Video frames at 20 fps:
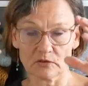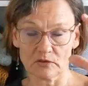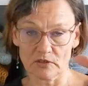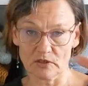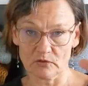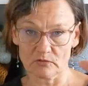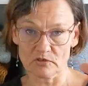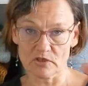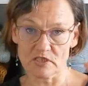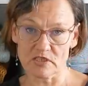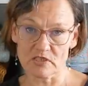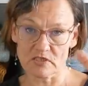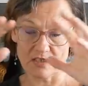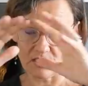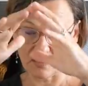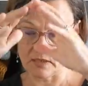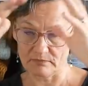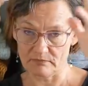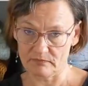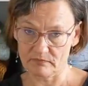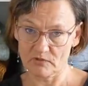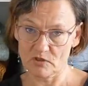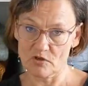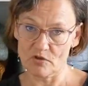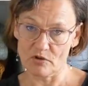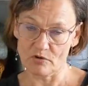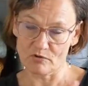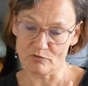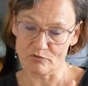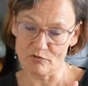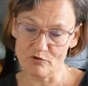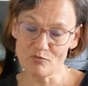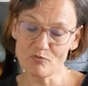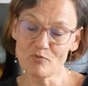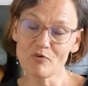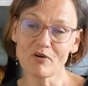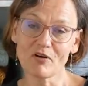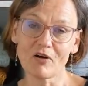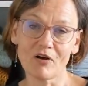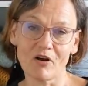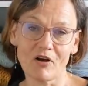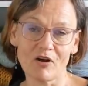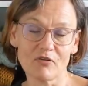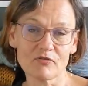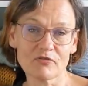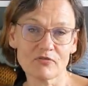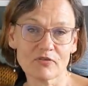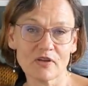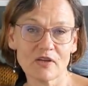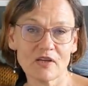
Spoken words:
you know, just a, you know, group of